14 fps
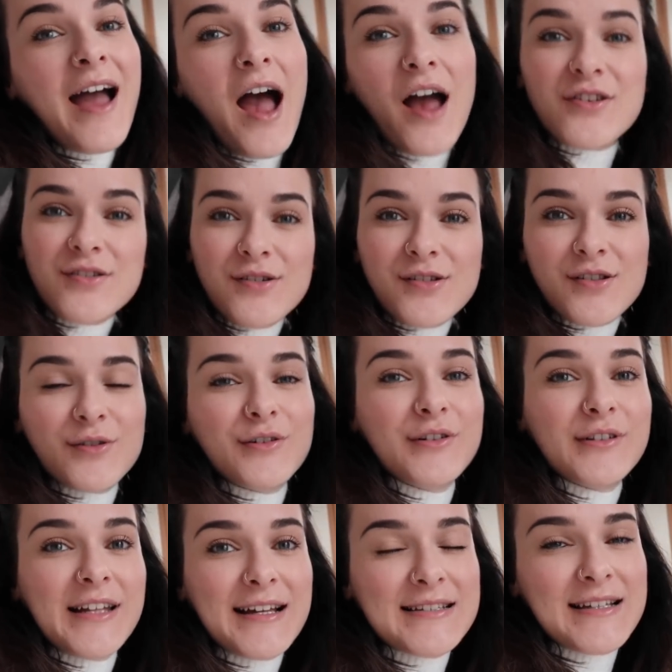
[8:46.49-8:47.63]
As you saw
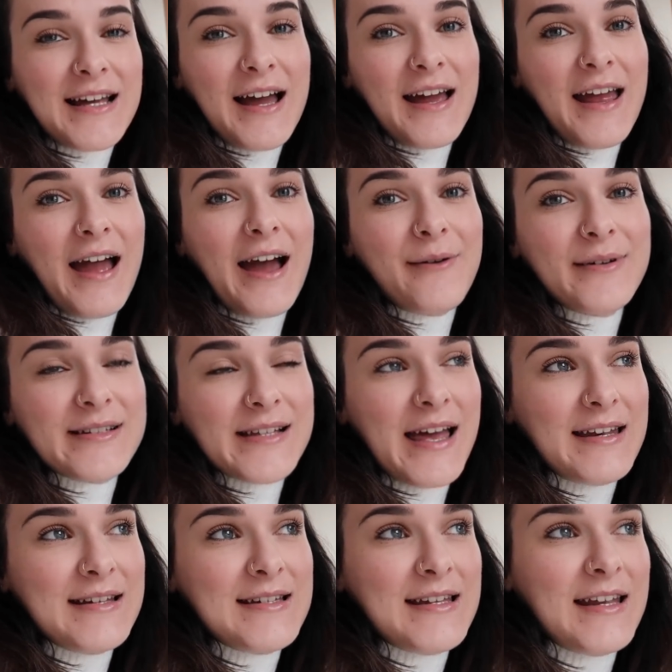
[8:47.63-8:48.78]
last night, I was
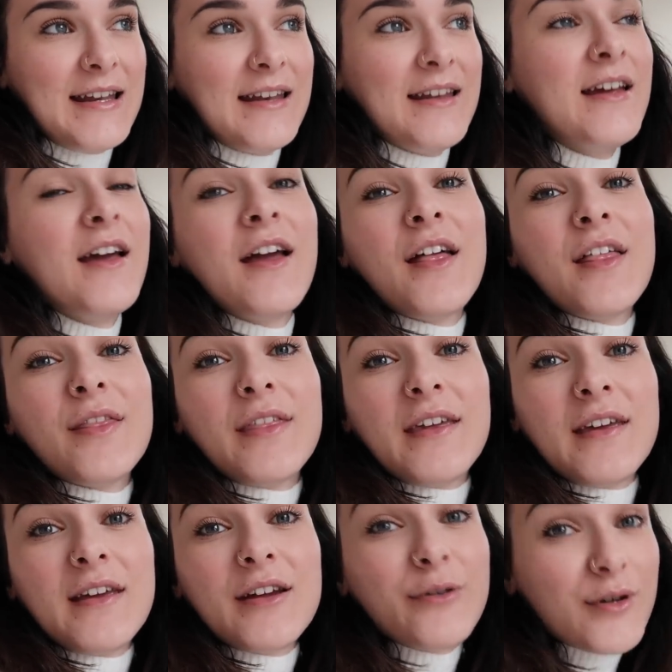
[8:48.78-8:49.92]
editing
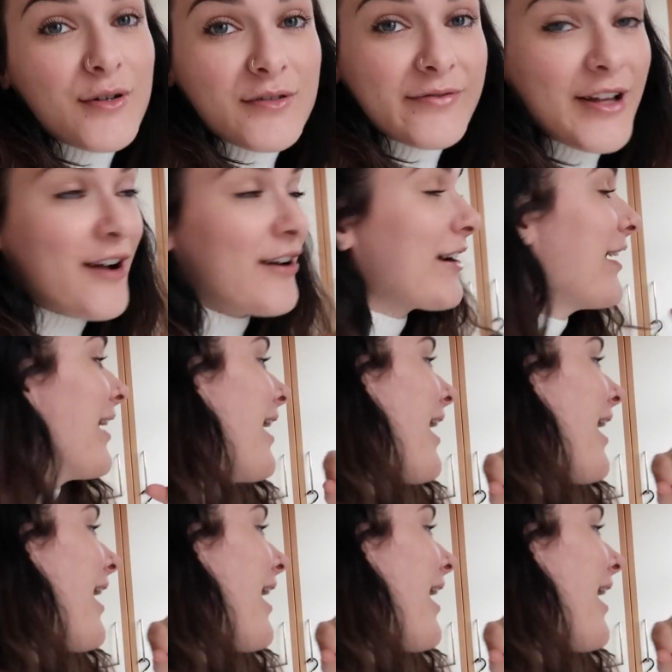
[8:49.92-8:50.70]
the cruise vlog